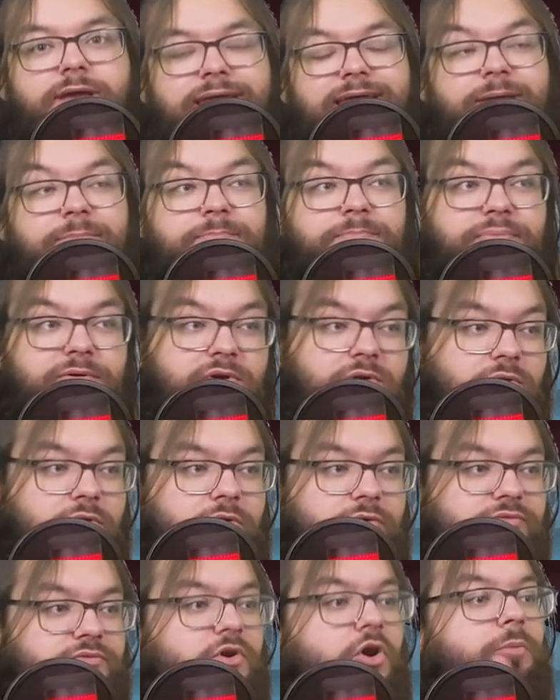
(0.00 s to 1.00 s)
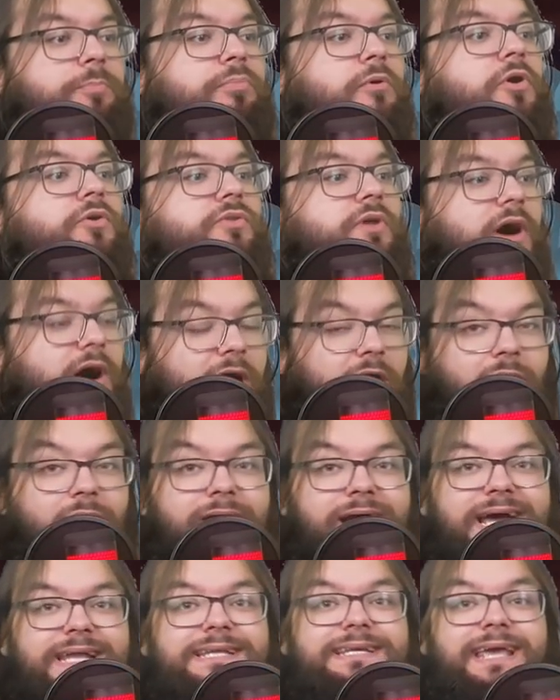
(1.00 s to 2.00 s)
improve upon
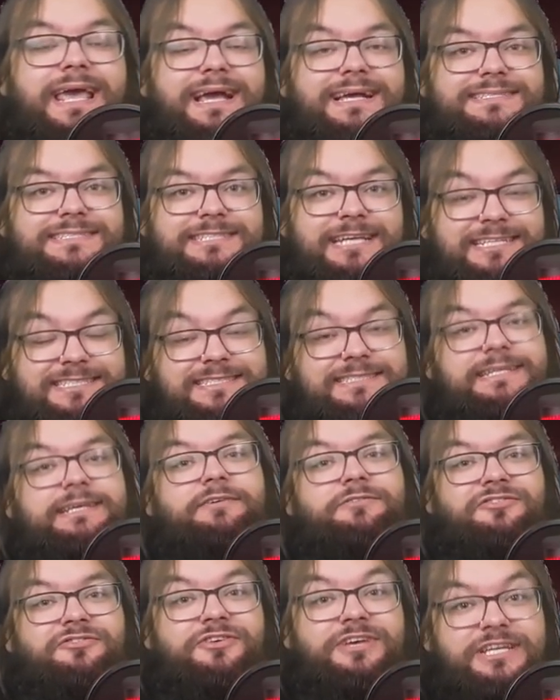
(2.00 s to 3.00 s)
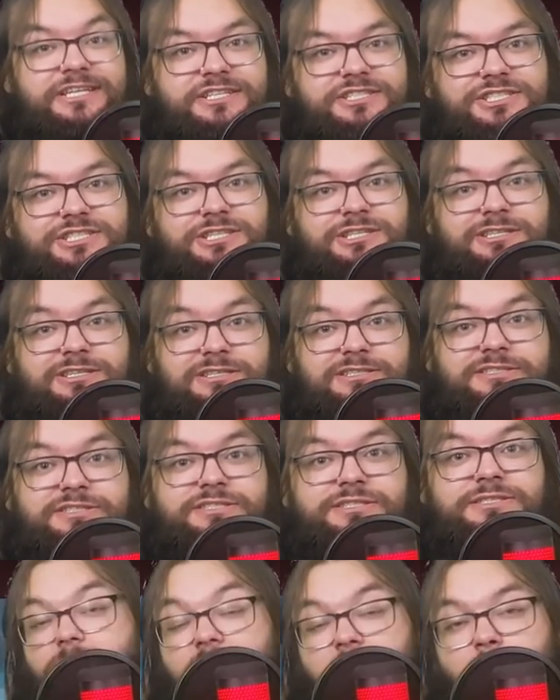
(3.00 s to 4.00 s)
already existing
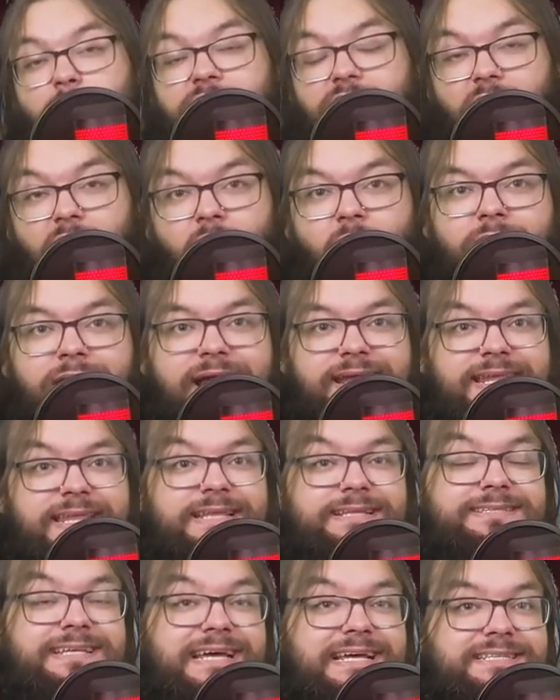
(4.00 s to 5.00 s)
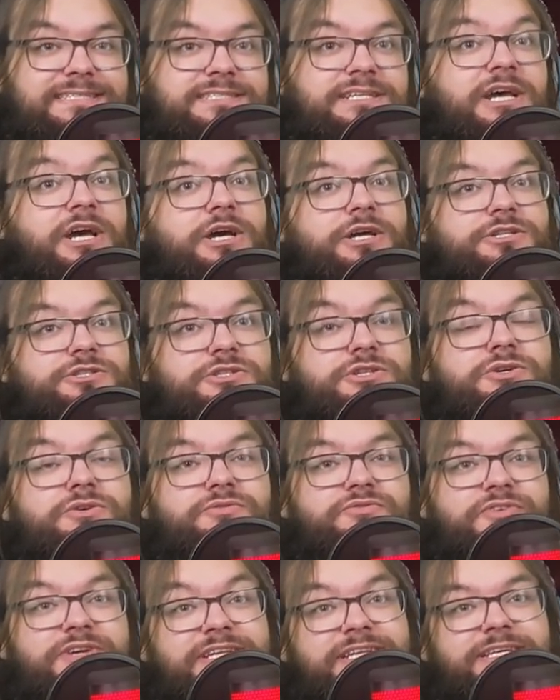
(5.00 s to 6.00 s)
features. We already did two
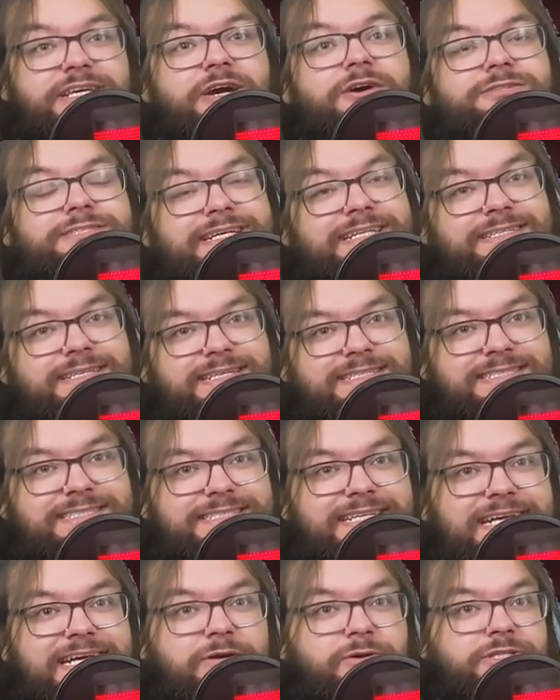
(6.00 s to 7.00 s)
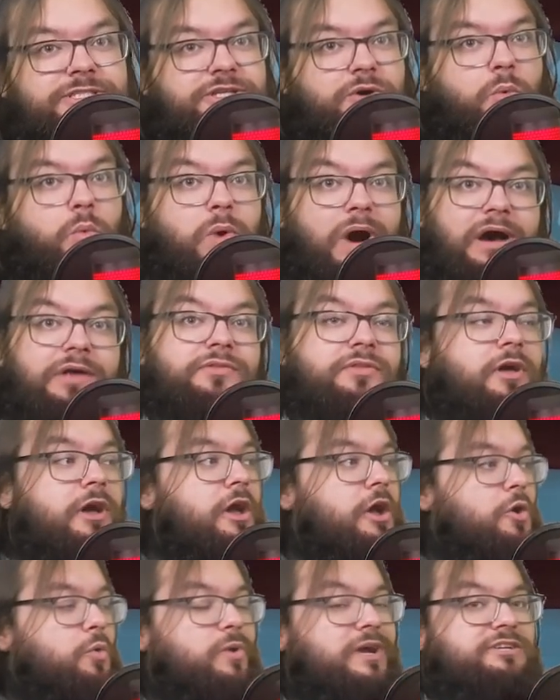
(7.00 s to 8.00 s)
videos in this series. One
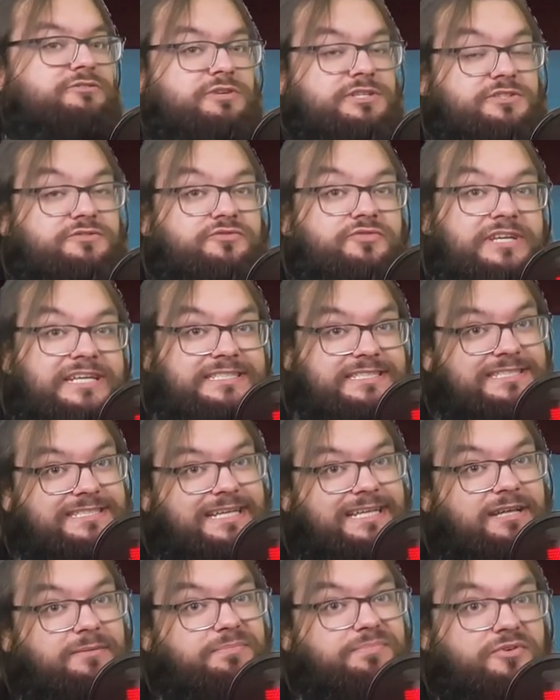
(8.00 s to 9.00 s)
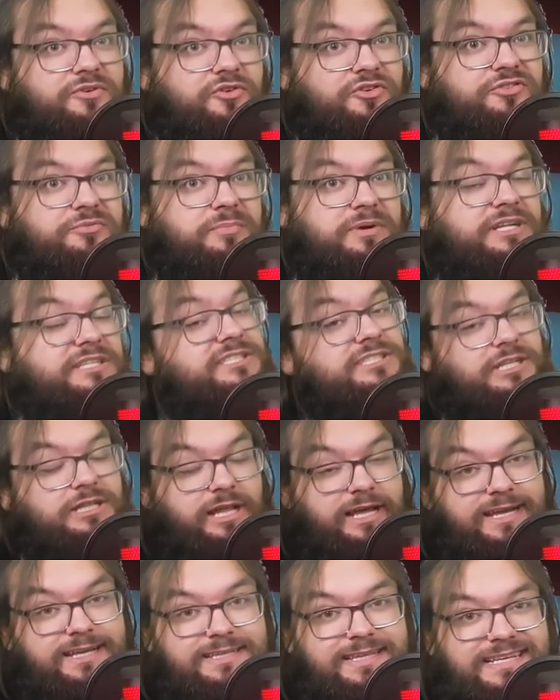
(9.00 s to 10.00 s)
which was features and improvements
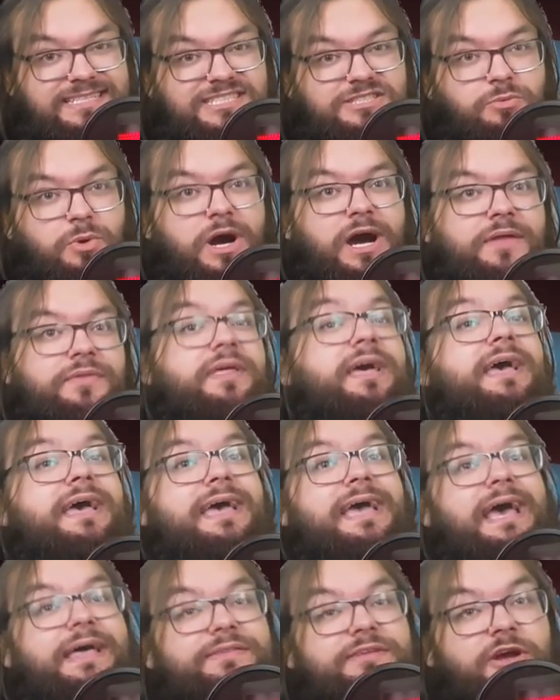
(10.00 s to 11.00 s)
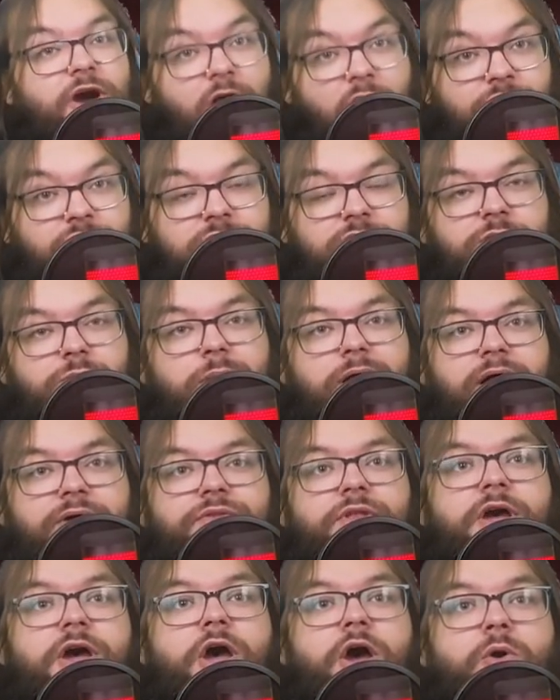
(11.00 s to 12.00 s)
like this one and the other
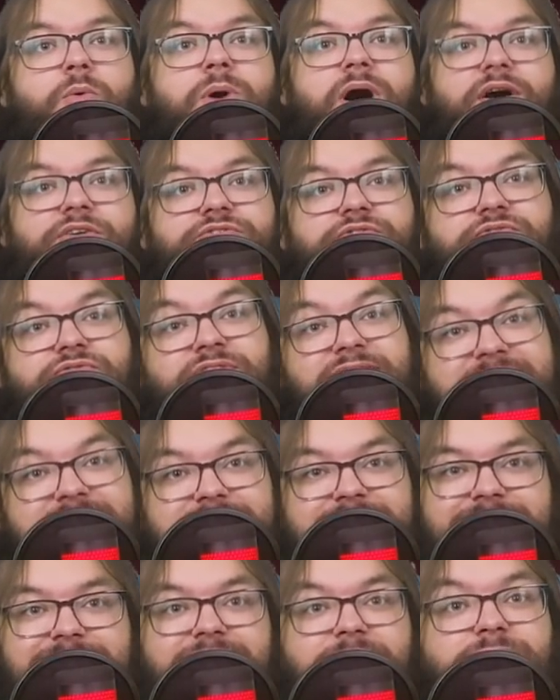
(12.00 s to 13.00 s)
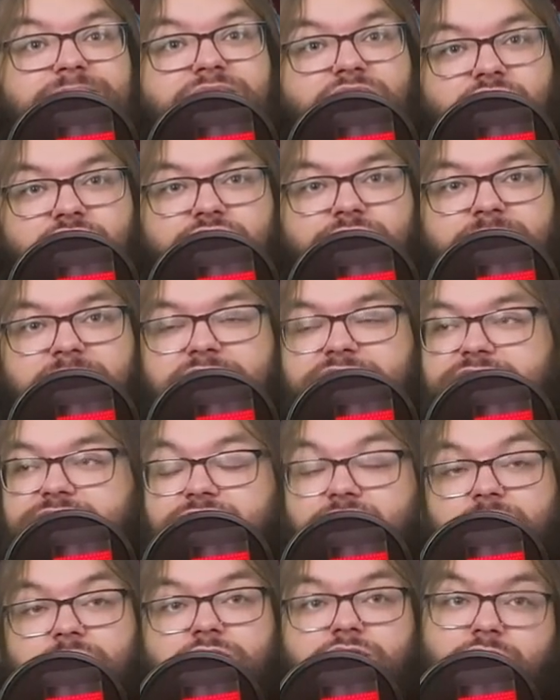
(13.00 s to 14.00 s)
one was features and improvements
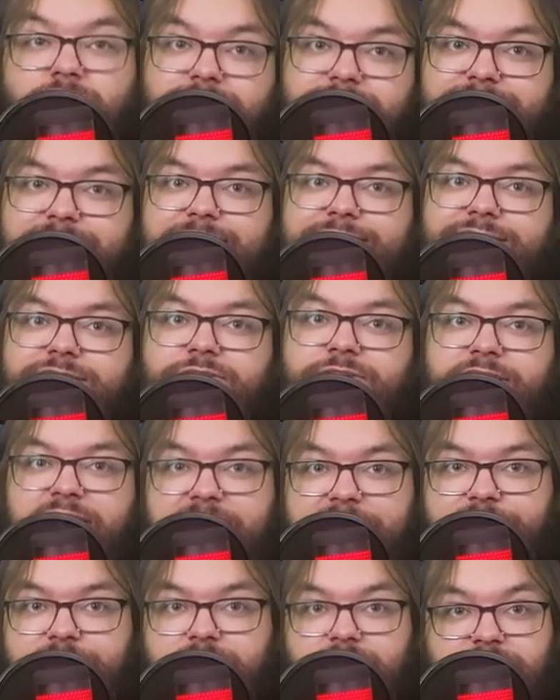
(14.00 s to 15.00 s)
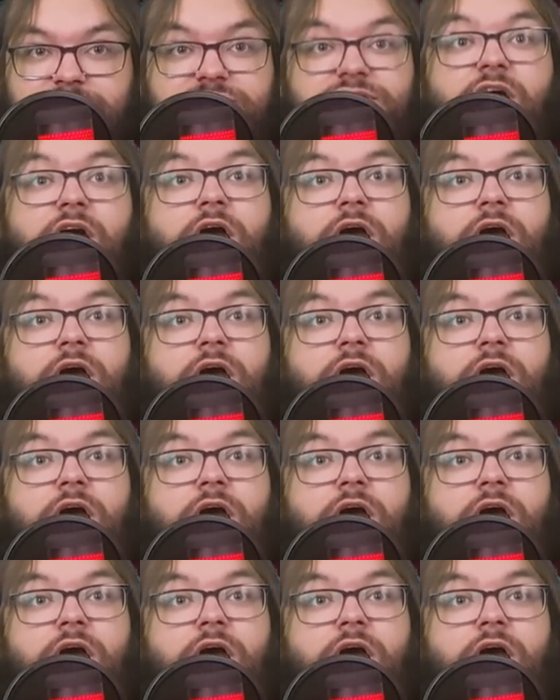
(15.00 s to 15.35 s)
for content creators.